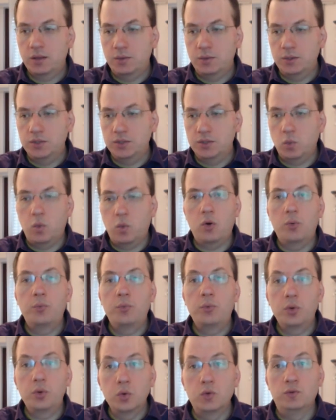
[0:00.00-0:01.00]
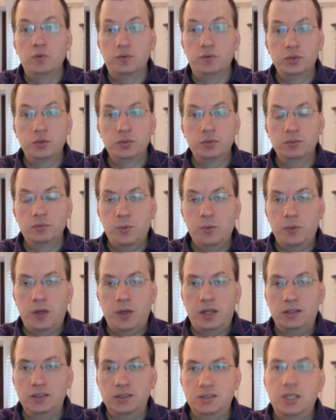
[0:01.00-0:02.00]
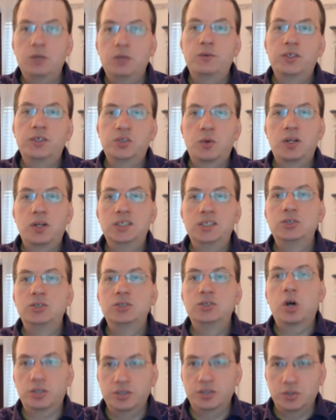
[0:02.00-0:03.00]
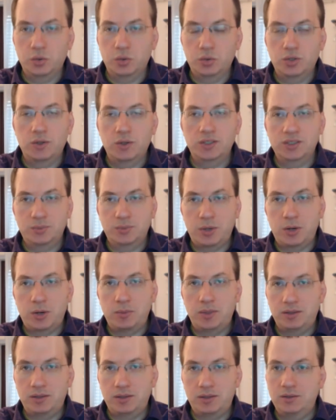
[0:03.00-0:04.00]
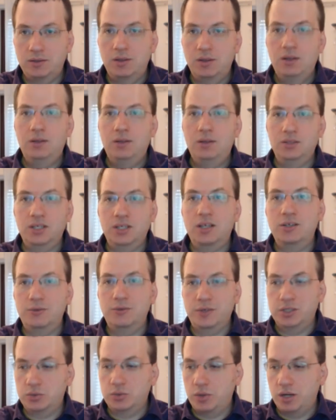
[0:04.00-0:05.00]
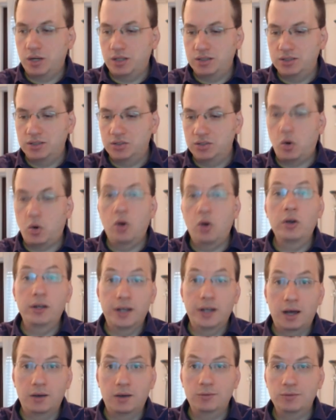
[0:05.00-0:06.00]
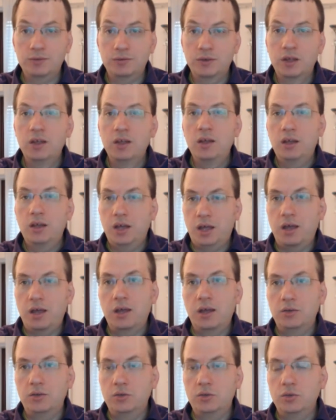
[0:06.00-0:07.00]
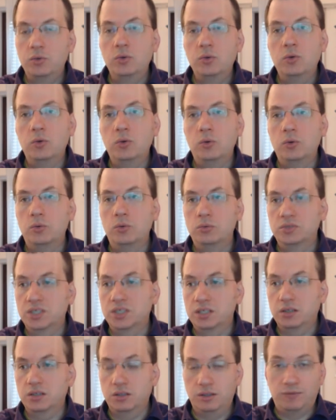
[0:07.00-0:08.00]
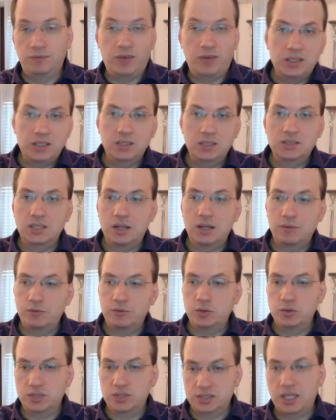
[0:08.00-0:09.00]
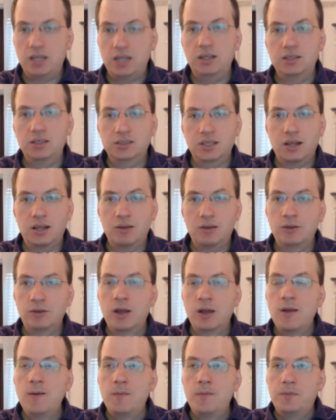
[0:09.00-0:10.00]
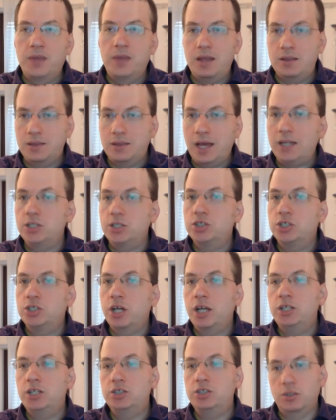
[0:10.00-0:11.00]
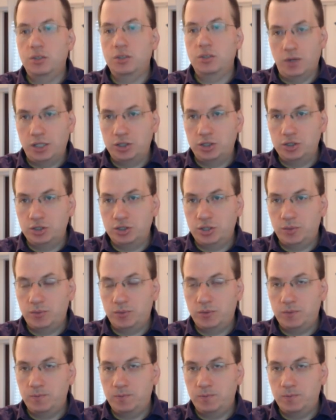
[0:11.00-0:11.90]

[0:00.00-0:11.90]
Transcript: this war proved that the State of Israel is not a social experiment. The State of Israel is strong enough to defend itself, to sustain itself. And that changed the relationship.